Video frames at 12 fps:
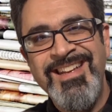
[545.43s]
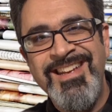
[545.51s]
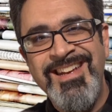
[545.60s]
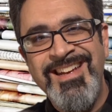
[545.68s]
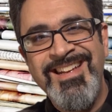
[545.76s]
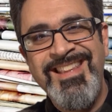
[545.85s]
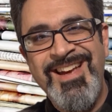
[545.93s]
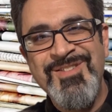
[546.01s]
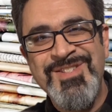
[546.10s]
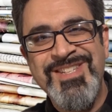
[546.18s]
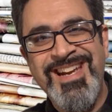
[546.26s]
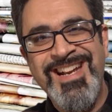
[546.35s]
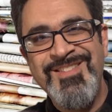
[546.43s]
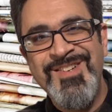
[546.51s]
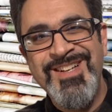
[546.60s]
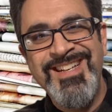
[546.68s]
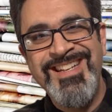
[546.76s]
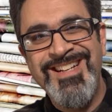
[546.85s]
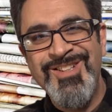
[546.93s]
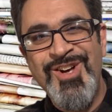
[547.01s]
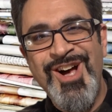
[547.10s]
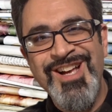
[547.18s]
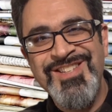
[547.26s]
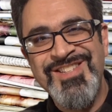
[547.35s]
Yeah, that was kind of a, a
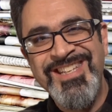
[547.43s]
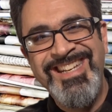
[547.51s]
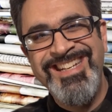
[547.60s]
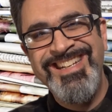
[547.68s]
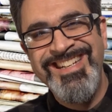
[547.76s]
loss.